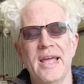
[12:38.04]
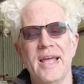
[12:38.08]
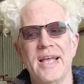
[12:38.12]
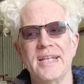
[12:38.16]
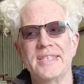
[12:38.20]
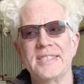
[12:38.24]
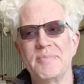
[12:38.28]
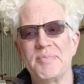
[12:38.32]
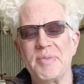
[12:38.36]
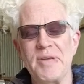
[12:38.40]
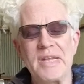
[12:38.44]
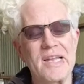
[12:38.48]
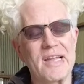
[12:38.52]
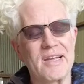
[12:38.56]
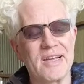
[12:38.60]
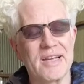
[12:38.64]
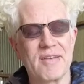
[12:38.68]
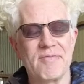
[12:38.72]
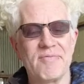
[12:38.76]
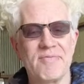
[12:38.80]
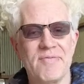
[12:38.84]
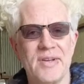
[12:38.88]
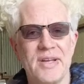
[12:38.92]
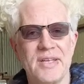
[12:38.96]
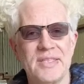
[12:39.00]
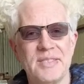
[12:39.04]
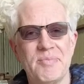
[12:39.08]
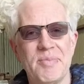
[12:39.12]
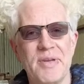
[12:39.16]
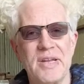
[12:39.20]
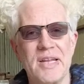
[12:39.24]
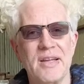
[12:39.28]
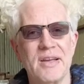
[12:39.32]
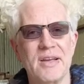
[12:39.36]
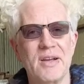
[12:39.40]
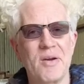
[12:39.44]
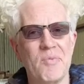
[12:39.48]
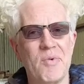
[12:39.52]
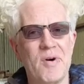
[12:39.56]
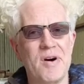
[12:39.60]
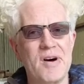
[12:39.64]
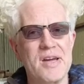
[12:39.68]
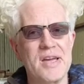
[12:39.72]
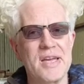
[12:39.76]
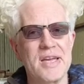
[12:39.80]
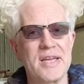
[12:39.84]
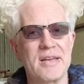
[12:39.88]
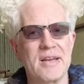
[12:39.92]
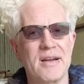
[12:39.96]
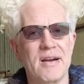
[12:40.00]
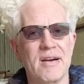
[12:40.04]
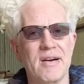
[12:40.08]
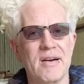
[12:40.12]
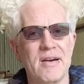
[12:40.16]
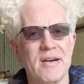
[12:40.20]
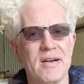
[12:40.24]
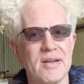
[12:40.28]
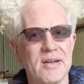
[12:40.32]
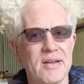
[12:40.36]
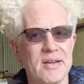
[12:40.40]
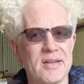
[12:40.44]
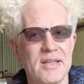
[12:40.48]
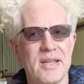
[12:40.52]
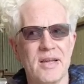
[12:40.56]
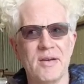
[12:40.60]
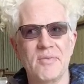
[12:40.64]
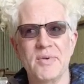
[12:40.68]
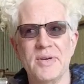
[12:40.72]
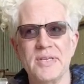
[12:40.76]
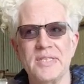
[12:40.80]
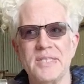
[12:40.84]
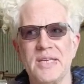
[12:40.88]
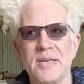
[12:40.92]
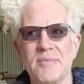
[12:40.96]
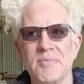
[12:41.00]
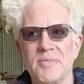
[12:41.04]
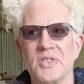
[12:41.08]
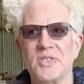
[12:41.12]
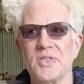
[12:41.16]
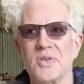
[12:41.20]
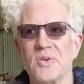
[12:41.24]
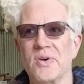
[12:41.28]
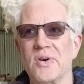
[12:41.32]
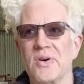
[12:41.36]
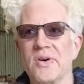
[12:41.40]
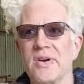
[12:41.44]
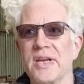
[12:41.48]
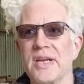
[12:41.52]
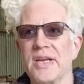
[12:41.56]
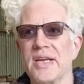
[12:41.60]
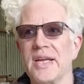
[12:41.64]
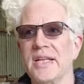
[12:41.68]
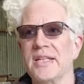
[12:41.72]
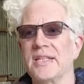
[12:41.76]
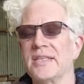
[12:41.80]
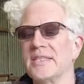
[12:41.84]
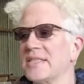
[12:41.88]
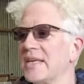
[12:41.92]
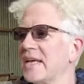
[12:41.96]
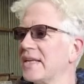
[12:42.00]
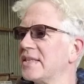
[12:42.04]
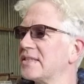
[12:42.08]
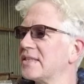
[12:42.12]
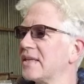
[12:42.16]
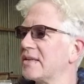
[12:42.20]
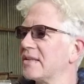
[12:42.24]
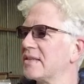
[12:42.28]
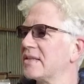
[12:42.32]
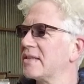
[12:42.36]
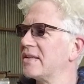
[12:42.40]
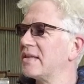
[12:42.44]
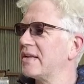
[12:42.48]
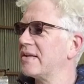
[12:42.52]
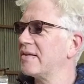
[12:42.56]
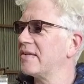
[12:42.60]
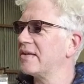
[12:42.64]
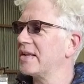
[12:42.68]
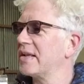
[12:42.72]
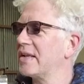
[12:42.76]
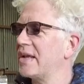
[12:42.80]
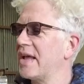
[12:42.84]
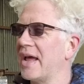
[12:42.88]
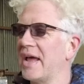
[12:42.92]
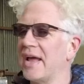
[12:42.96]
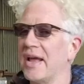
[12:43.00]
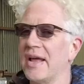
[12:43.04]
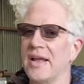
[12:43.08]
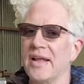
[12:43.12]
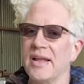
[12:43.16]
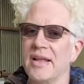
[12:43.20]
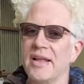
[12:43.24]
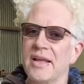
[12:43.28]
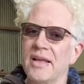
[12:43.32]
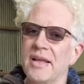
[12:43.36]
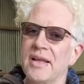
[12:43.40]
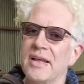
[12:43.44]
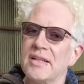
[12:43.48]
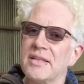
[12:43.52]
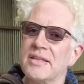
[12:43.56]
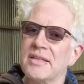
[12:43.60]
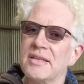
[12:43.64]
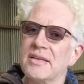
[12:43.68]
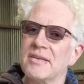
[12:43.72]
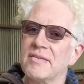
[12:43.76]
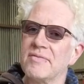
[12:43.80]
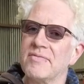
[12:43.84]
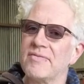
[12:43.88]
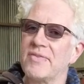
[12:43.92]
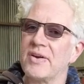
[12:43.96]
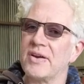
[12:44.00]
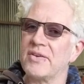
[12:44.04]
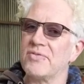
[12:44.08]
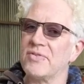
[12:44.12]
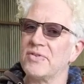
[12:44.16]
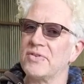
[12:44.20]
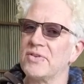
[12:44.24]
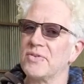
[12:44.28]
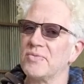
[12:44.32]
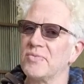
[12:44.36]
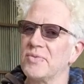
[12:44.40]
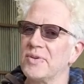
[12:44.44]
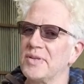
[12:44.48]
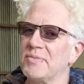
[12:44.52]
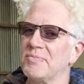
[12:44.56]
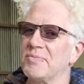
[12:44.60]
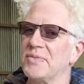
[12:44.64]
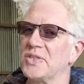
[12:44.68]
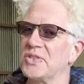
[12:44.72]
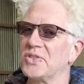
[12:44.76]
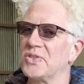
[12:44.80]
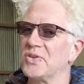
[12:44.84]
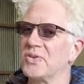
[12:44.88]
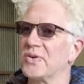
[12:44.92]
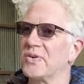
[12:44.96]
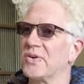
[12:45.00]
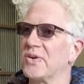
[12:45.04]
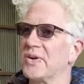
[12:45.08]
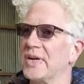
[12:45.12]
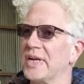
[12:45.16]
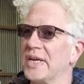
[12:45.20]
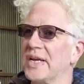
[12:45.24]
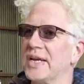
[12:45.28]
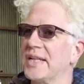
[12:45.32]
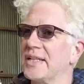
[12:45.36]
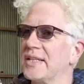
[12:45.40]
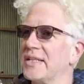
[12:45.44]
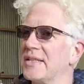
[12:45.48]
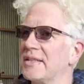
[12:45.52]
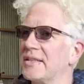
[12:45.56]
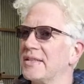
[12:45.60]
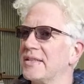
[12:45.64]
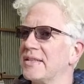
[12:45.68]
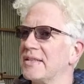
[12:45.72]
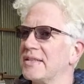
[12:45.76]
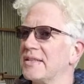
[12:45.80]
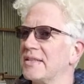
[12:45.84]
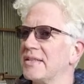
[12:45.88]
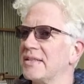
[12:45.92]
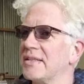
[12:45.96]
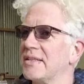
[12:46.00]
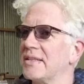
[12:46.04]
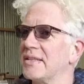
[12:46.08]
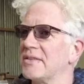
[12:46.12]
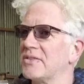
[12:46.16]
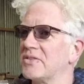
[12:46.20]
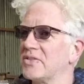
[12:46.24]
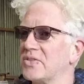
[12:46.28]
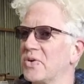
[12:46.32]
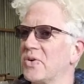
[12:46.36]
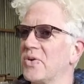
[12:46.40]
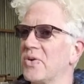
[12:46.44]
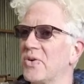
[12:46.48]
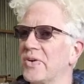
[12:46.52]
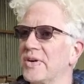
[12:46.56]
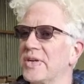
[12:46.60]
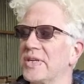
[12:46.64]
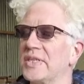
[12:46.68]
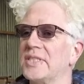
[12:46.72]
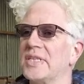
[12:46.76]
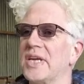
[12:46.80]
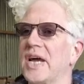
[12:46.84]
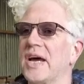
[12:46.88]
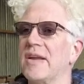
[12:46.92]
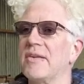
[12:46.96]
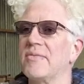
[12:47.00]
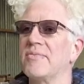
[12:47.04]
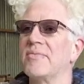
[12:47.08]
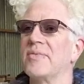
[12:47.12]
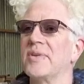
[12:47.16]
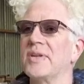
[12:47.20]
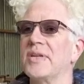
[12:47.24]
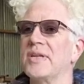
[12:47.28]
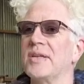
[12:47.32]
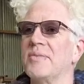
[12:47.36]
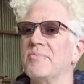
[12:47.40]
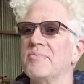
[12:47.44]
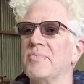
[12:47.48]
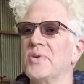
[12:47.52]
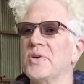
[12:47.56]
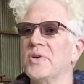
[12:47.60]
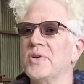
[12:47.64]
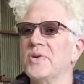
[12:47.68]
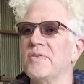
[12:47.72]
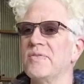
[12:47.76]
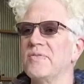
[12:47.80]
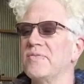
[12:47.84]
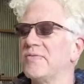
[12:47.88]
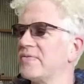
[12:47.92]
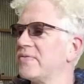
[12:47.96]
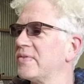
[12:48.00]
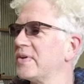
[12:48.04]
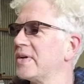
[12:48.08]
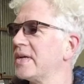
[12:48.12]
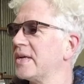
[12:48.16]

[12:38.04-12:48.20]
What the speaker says: it's a bit like a wine or a whiskey maturing, in the sense that the 500 will mature in storage and will improve